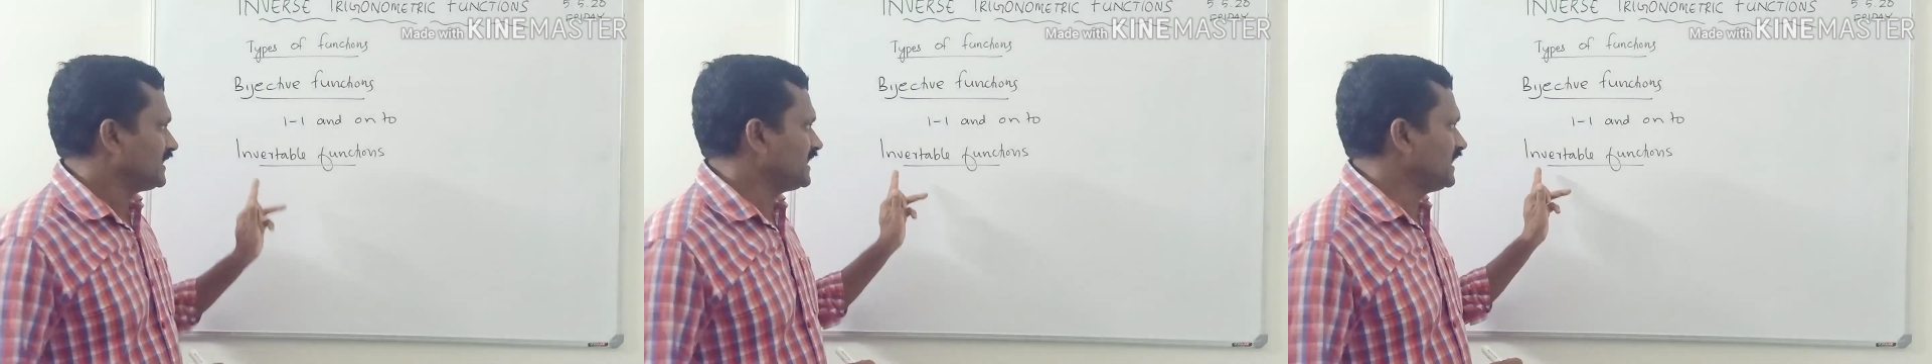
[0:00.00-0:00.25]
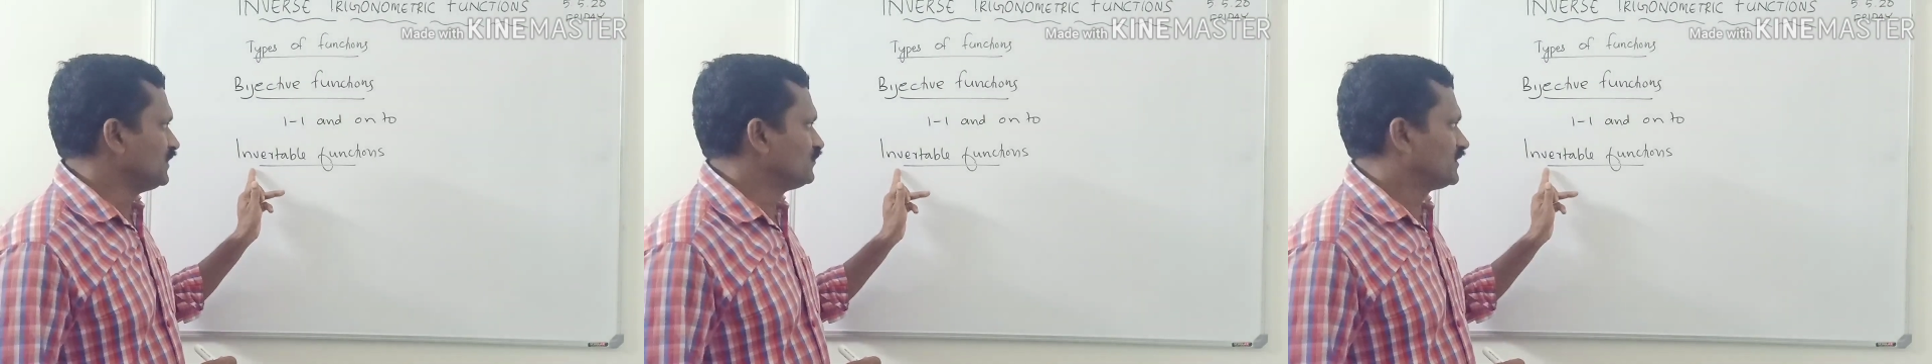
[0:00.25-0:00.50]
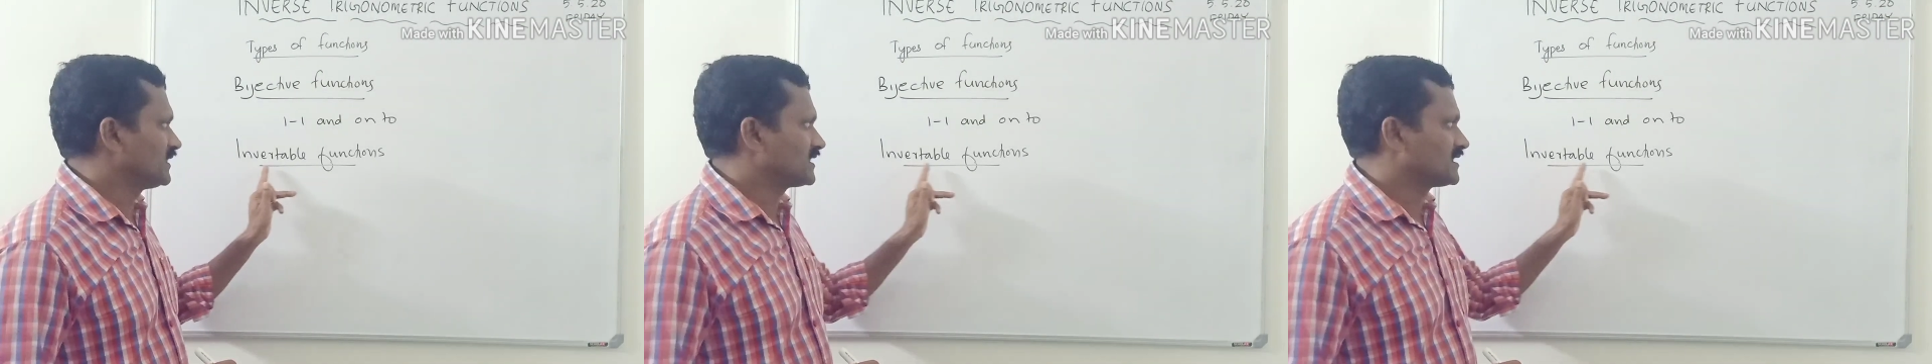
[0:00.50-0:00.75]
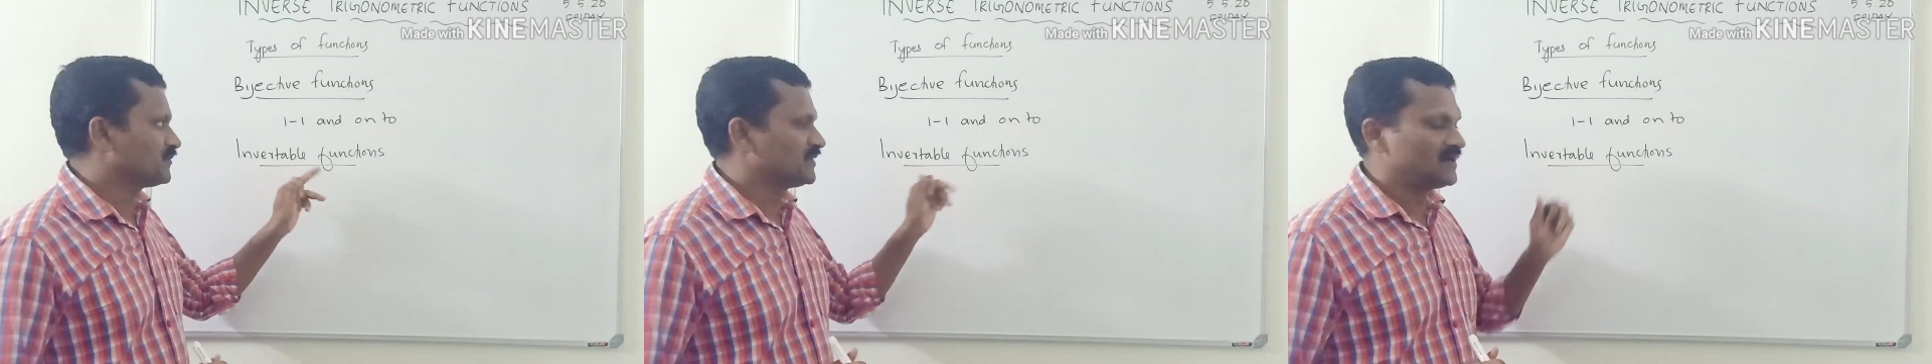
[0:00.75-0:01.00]

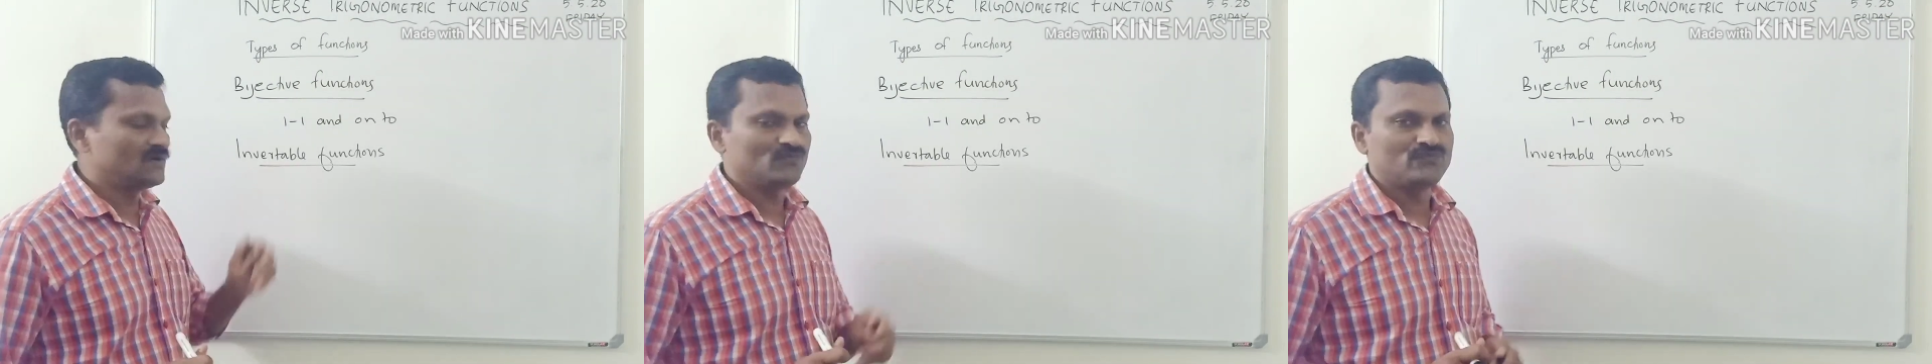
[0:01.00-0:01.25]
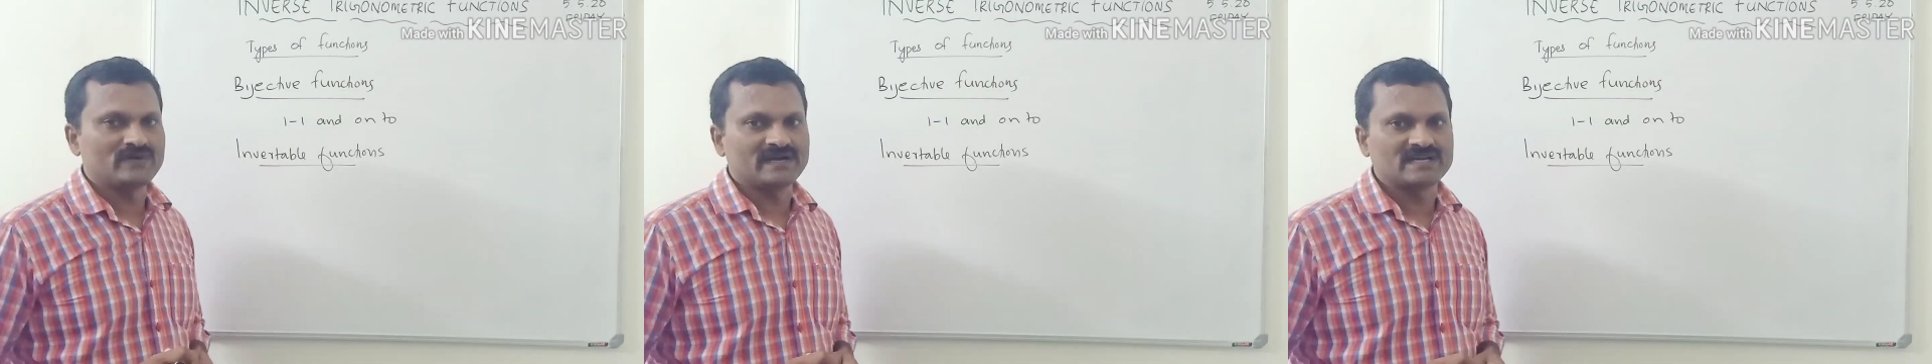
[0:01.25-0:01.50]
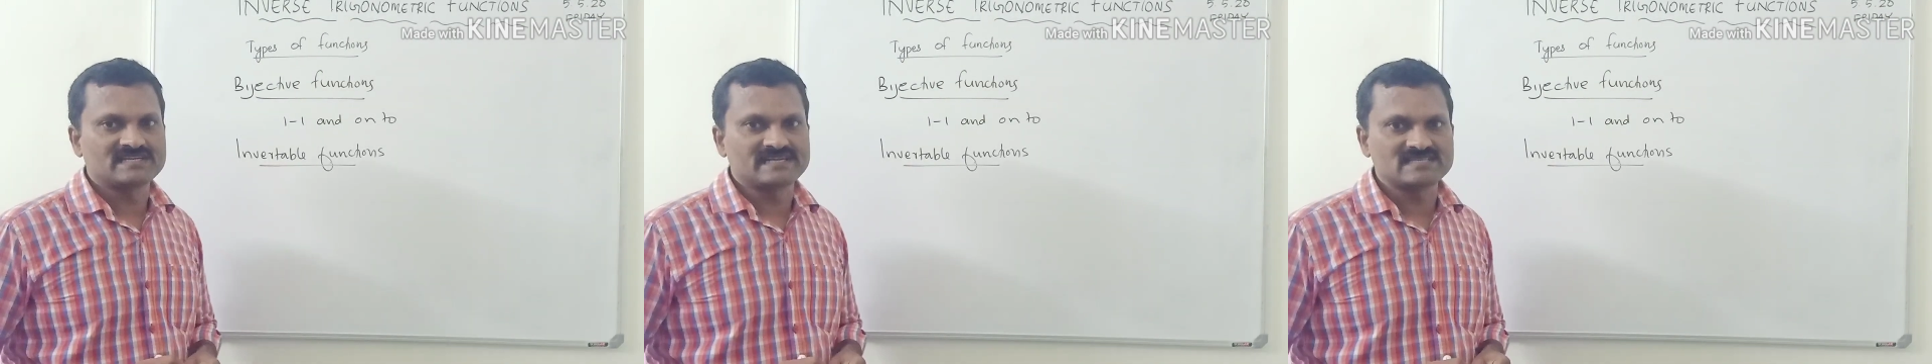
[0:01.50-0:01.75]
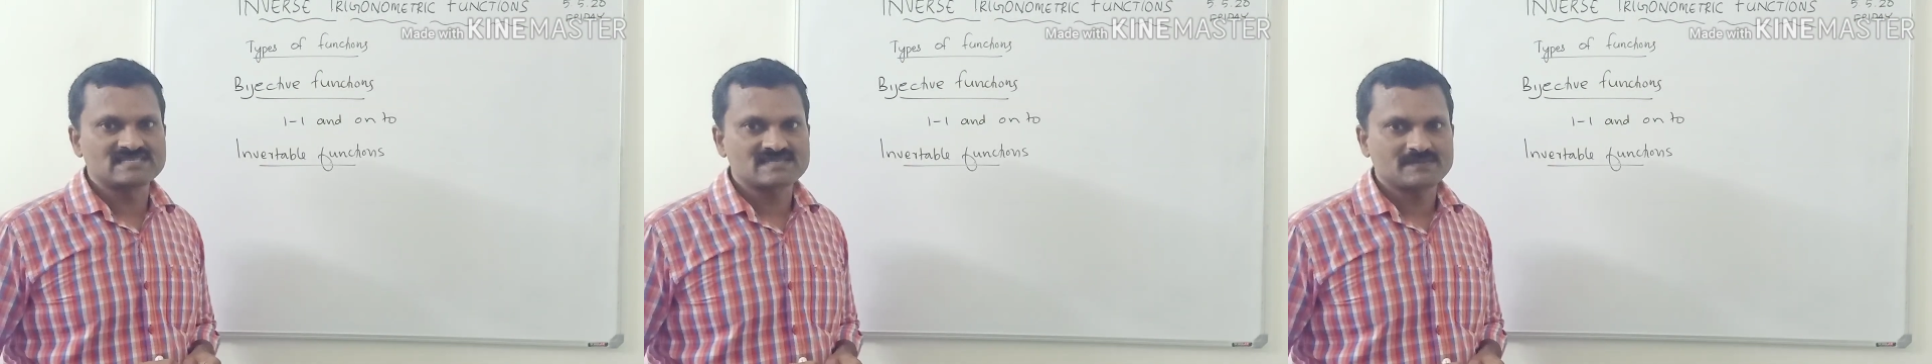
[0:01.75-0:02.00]
Invertible
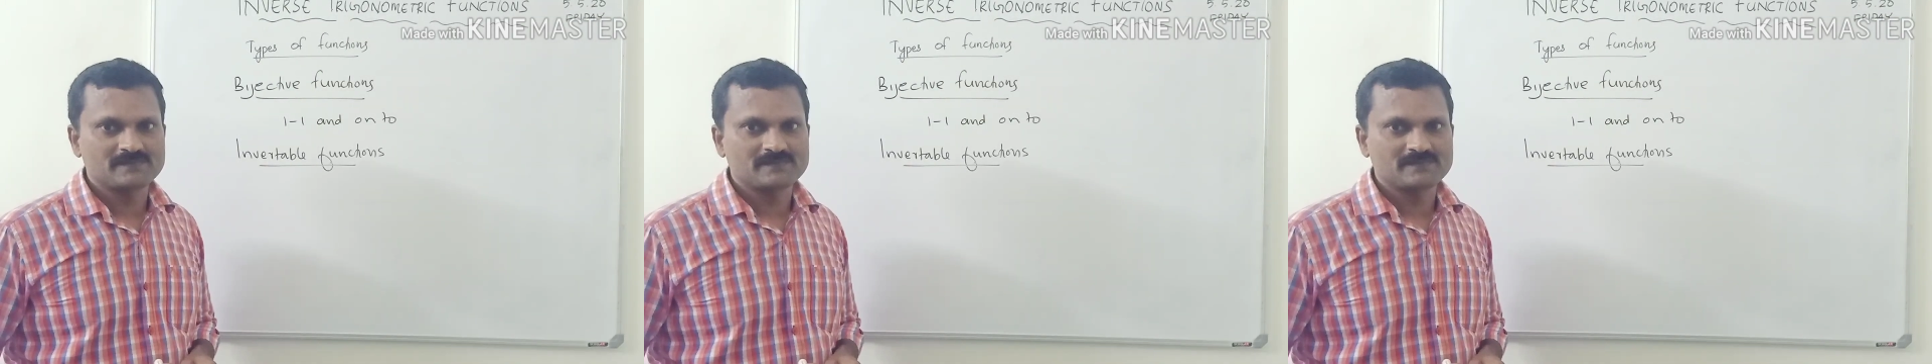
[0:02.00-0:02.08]
functions.